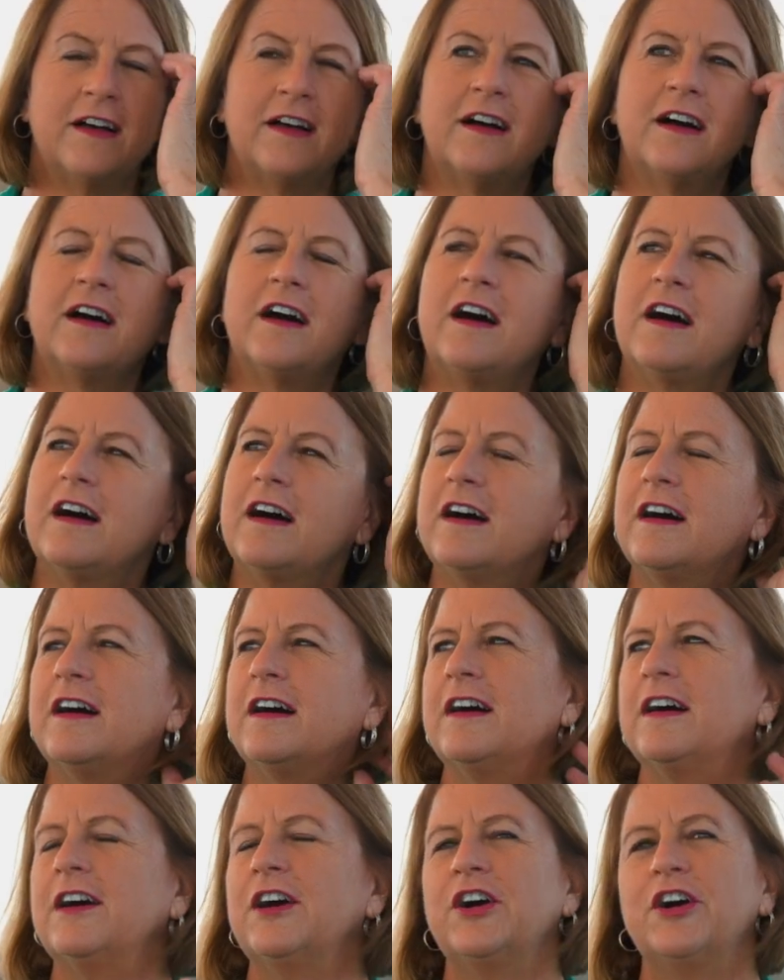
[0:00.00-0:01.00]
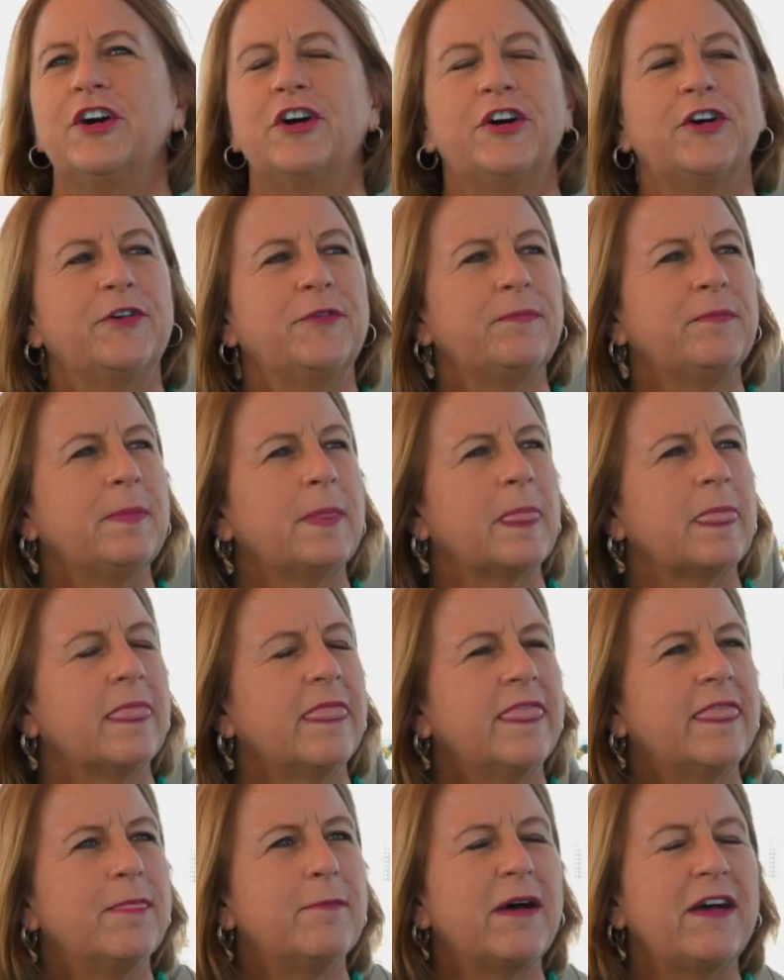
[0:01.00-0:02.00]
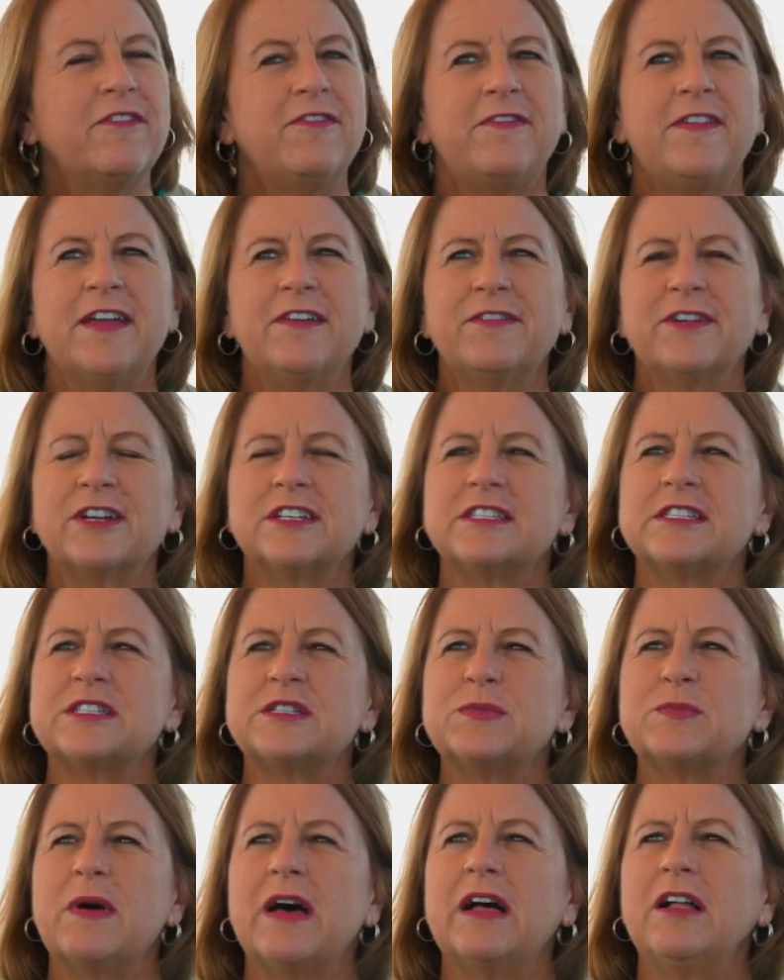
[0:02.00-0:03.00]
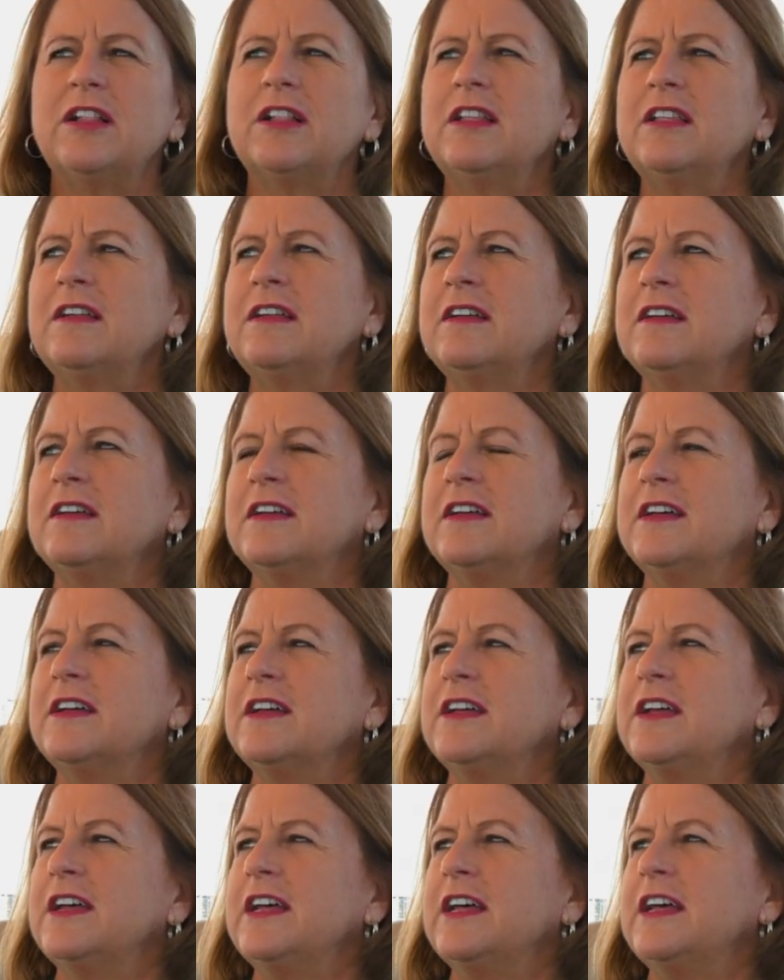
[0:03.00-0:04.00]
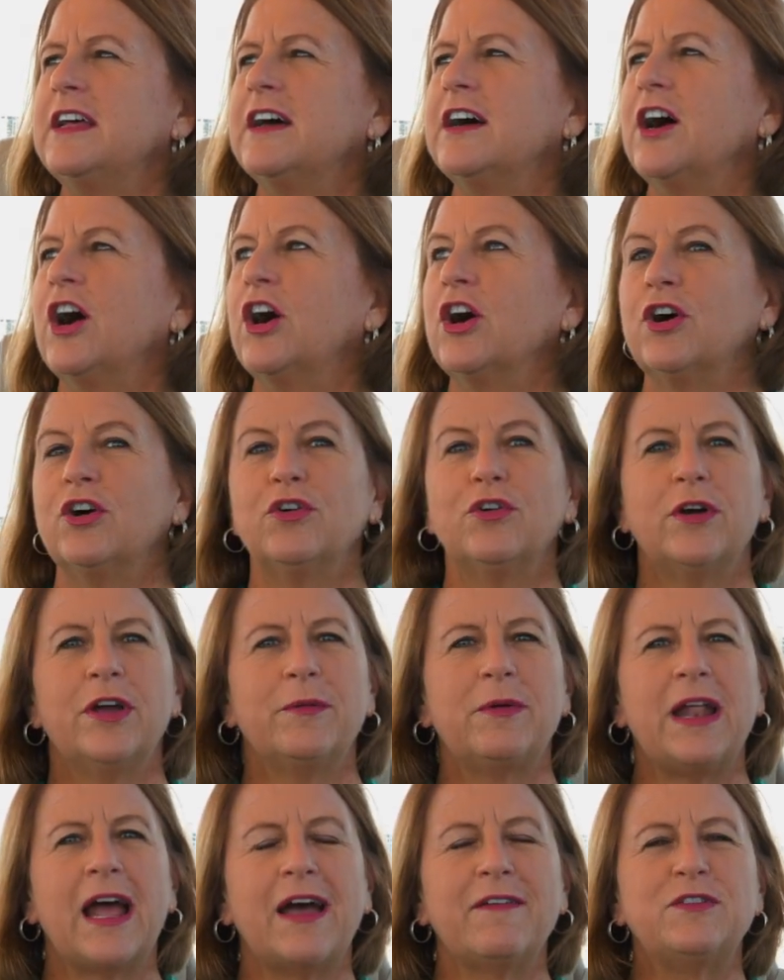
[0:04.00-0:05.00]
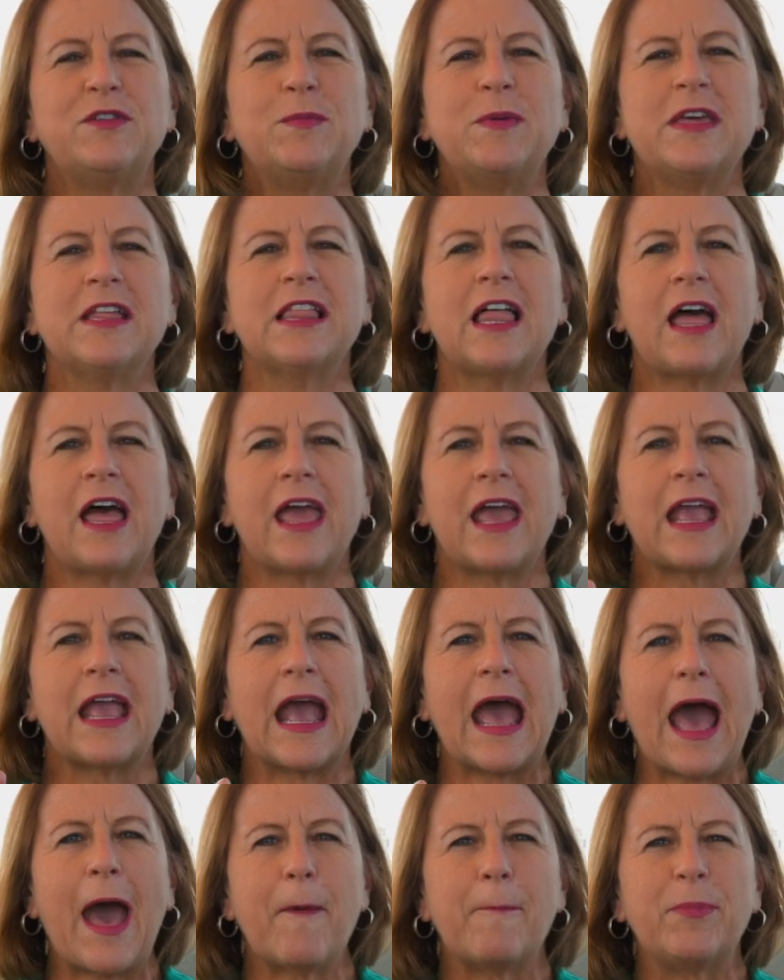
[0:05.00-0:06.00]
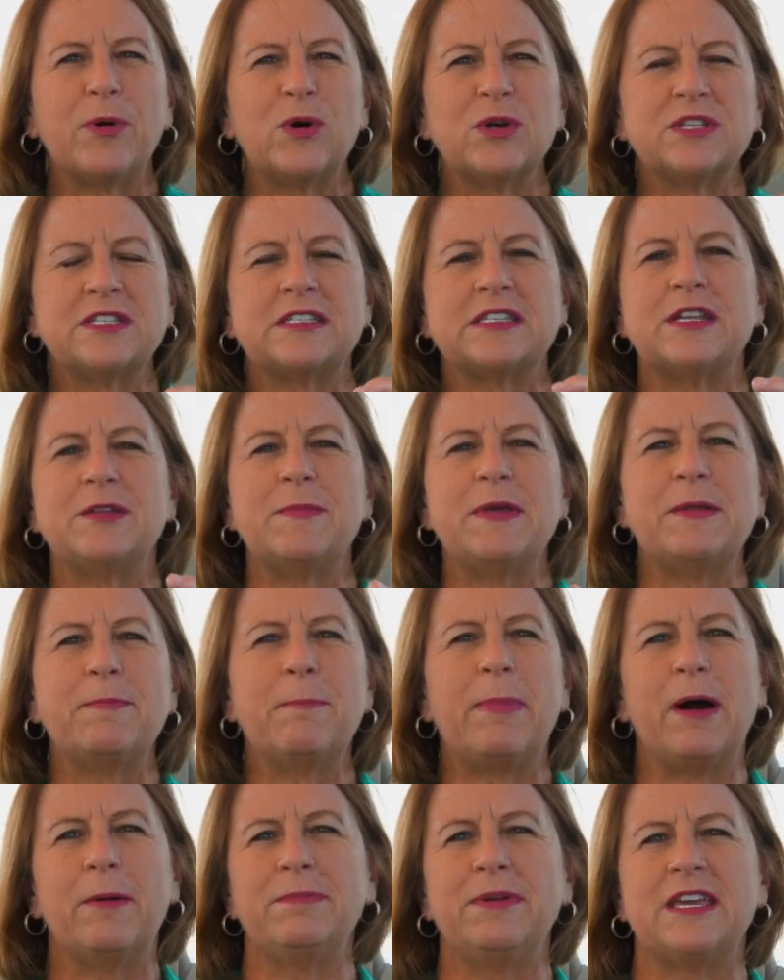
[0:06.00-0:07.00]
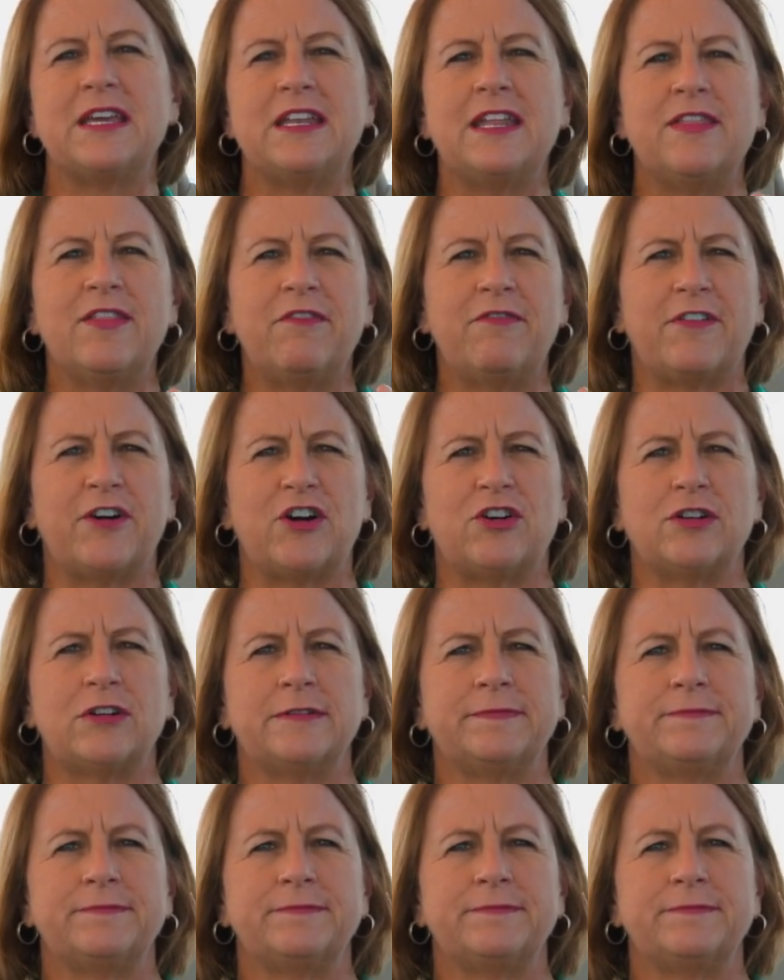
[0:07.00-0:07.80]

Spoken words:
My favorite smell? Oh, it would have to be like apple, cinnamon, pumpkin in the fall.